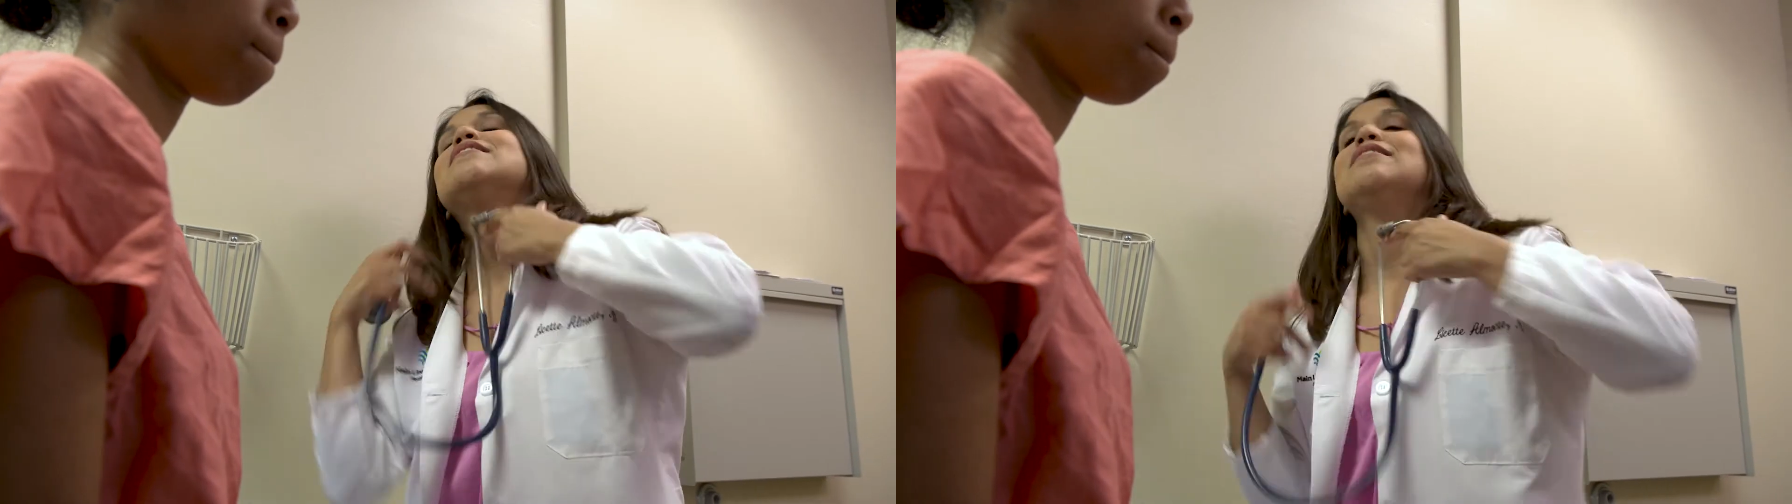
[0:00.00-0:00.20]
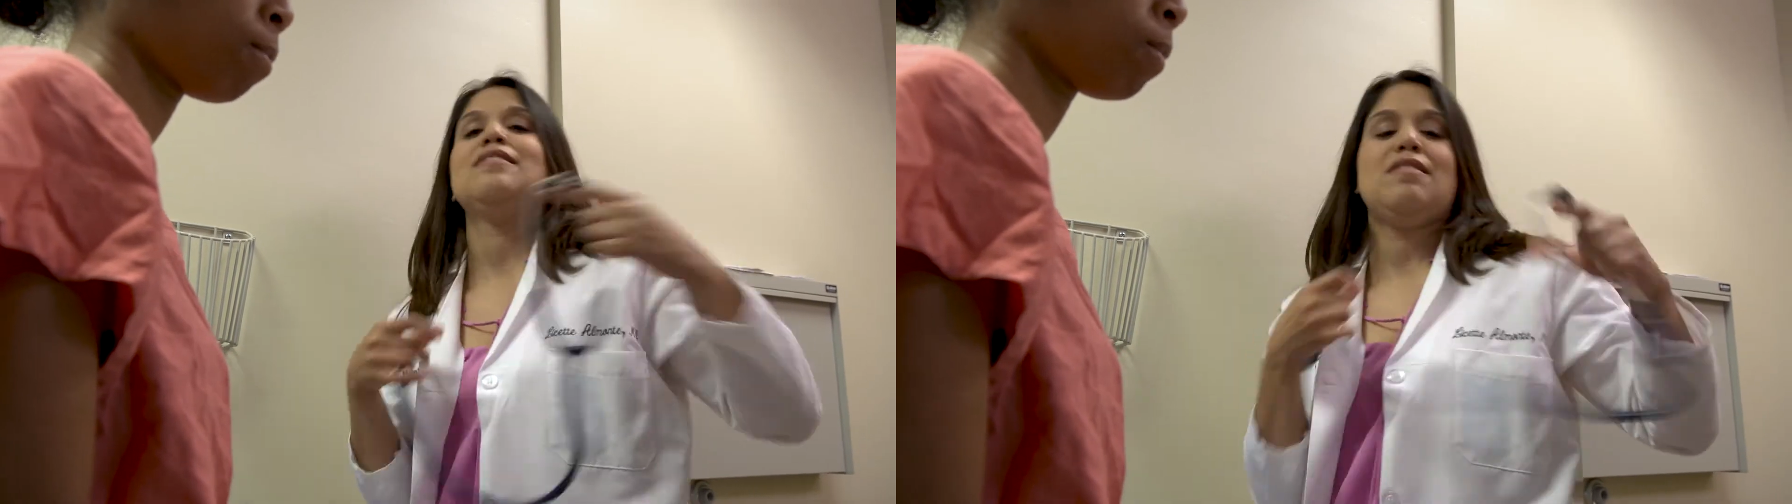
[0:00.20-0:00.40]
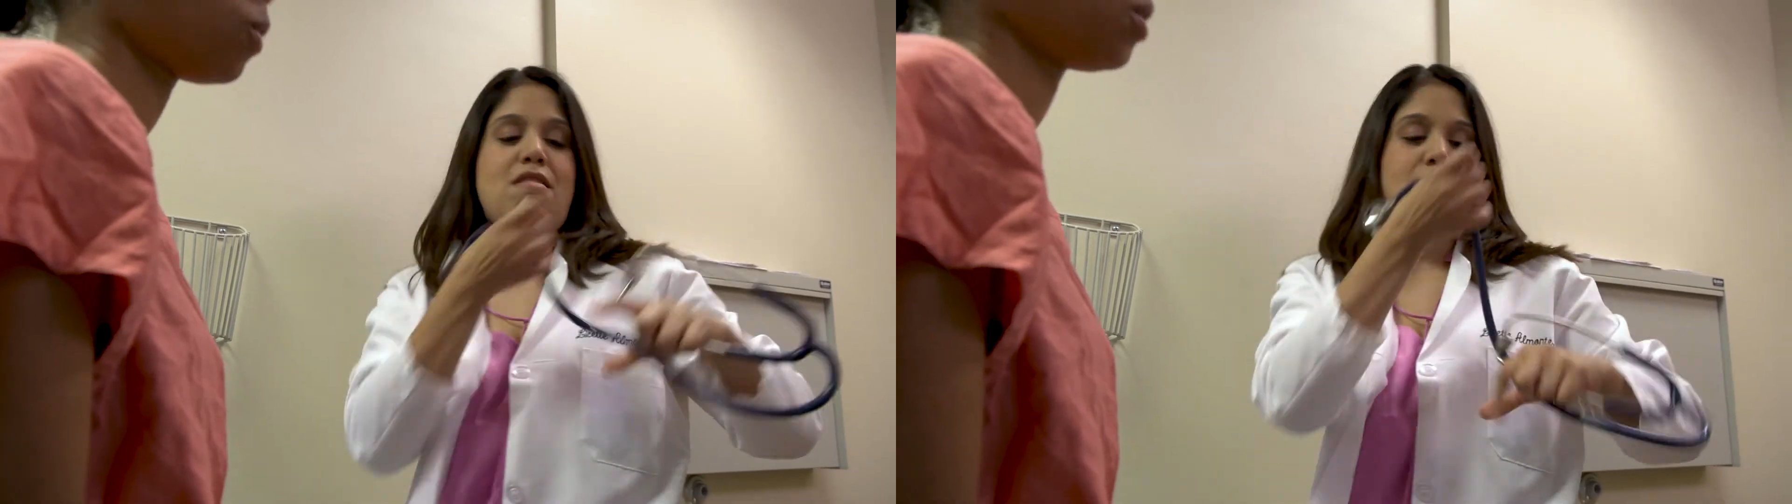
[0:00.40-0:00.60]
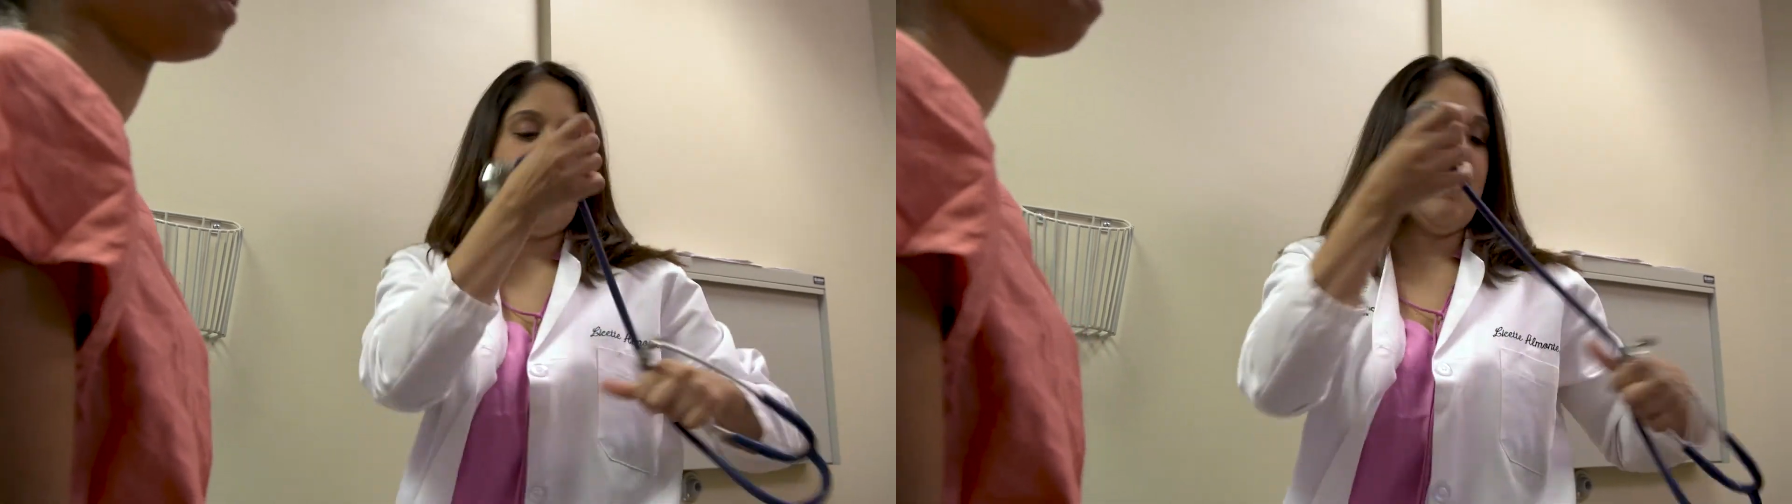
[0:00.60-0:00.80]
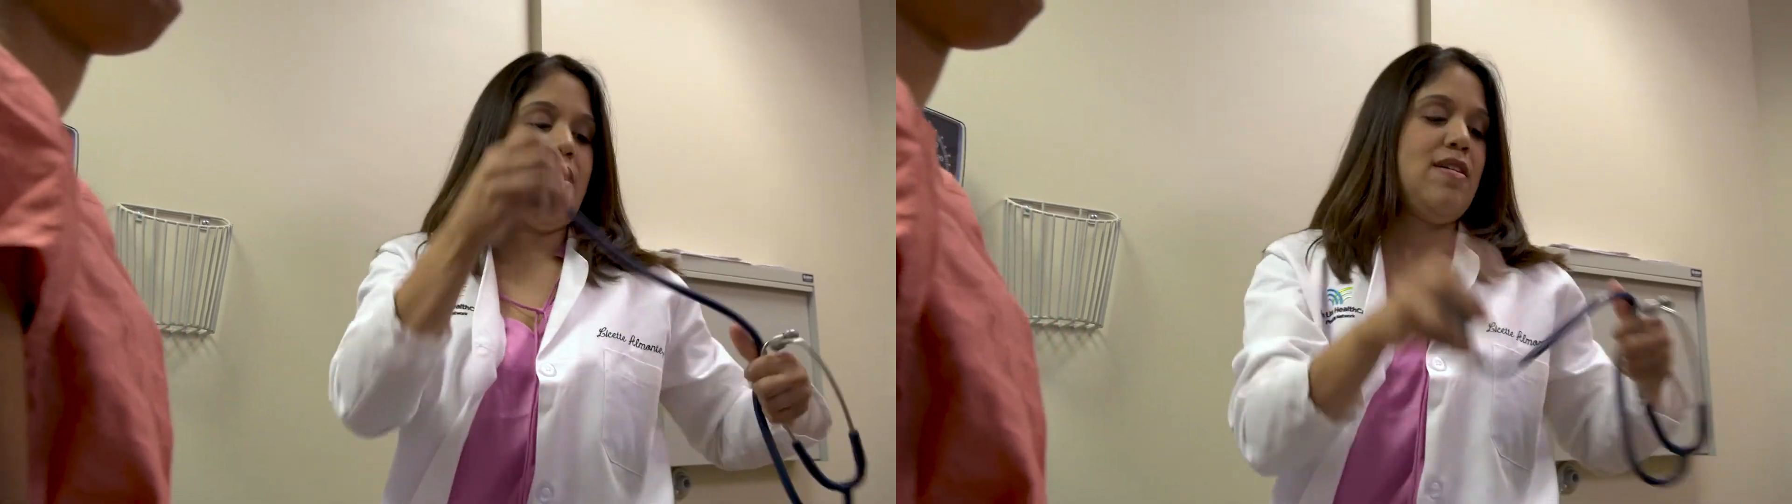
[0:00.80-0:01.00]
and high-risk
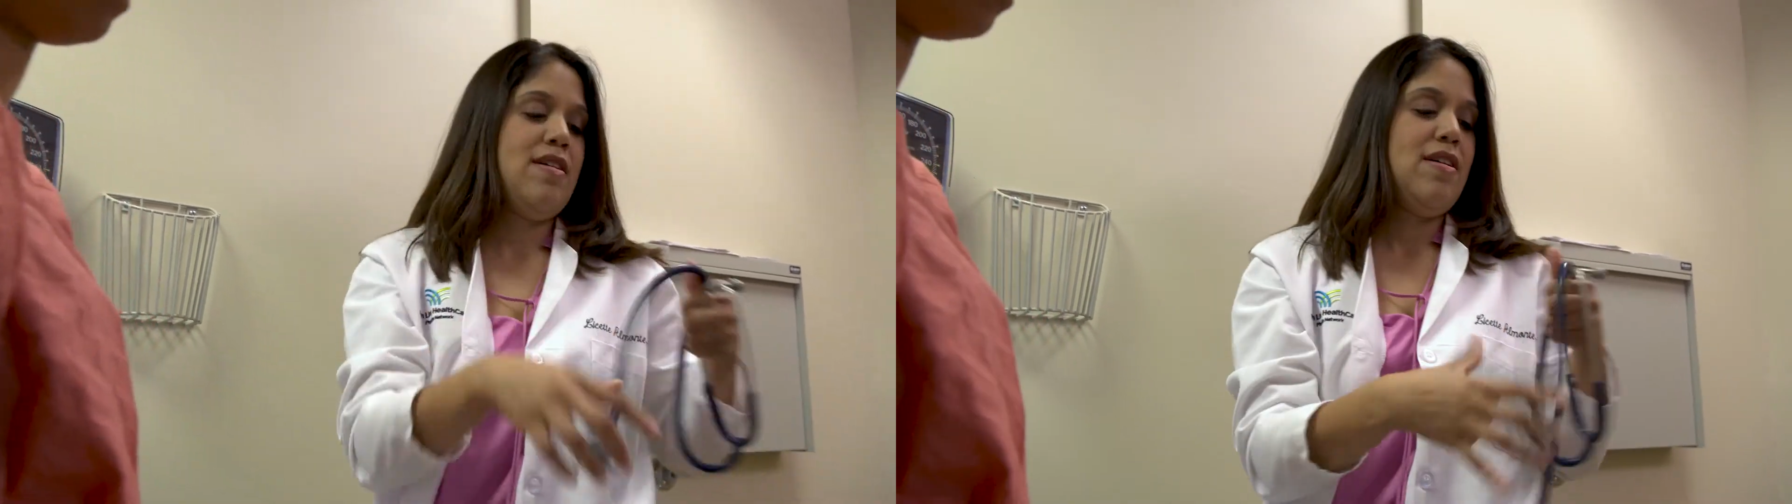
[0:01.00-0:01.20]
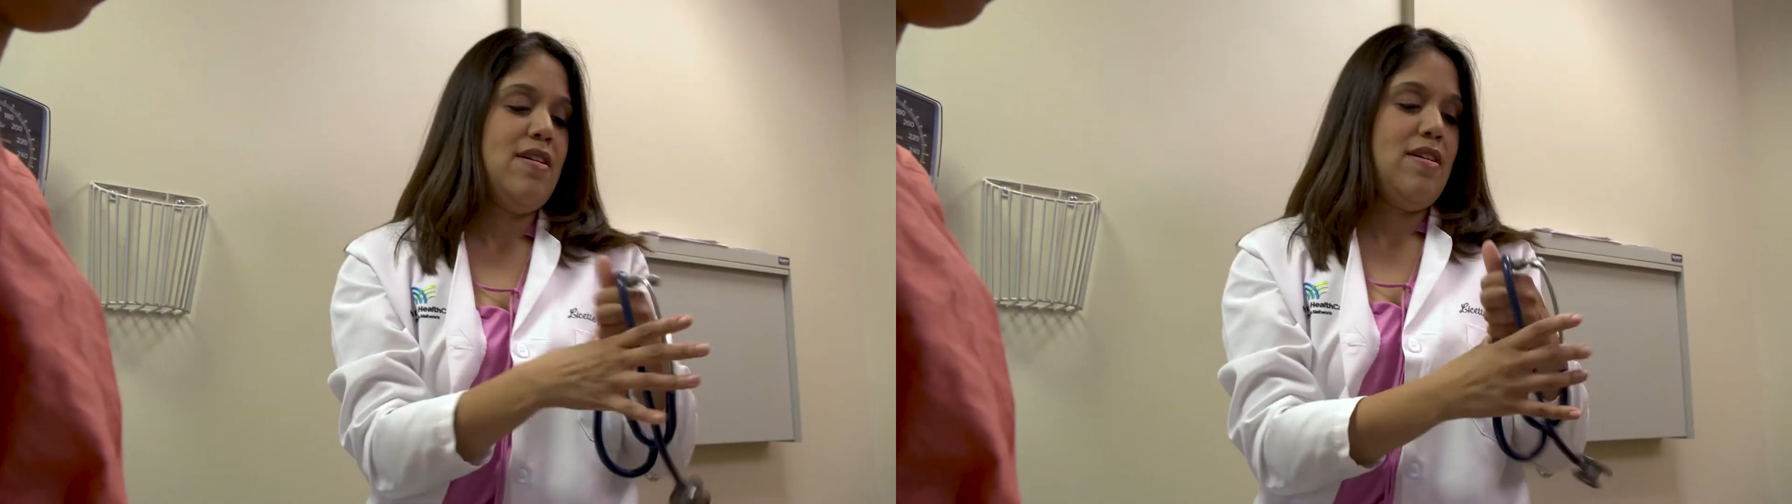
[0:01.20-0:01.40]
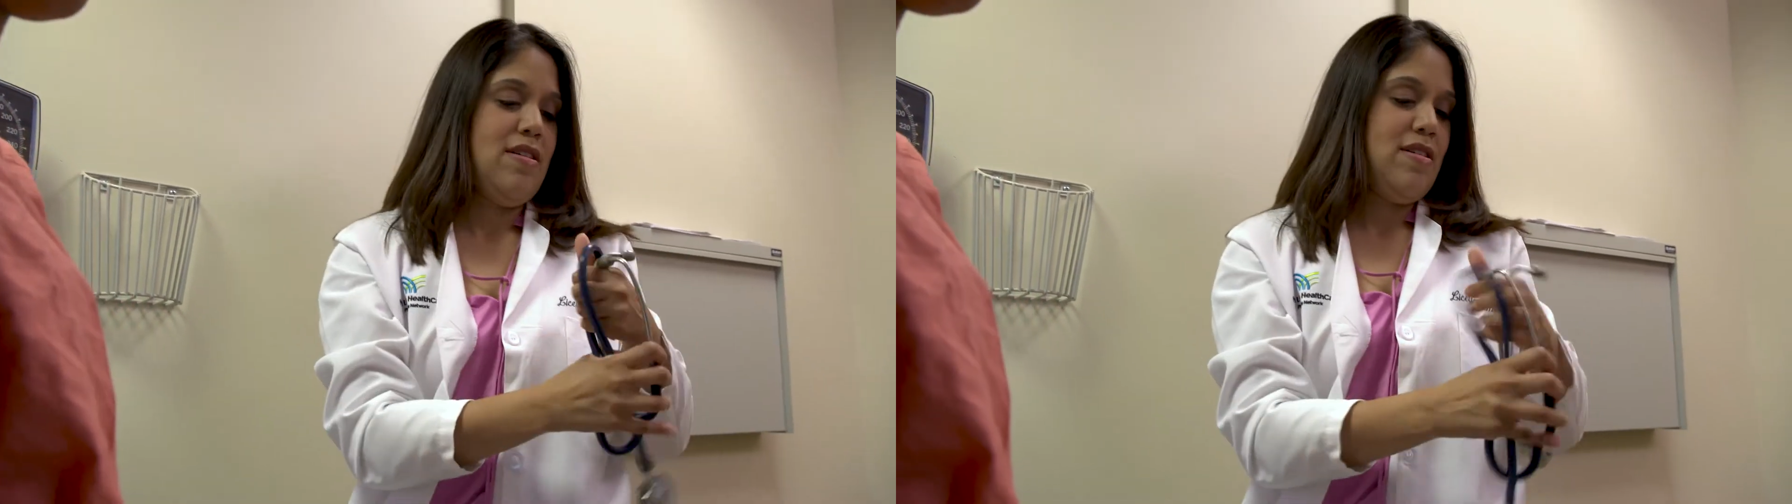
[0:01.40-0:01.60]
pregnancy,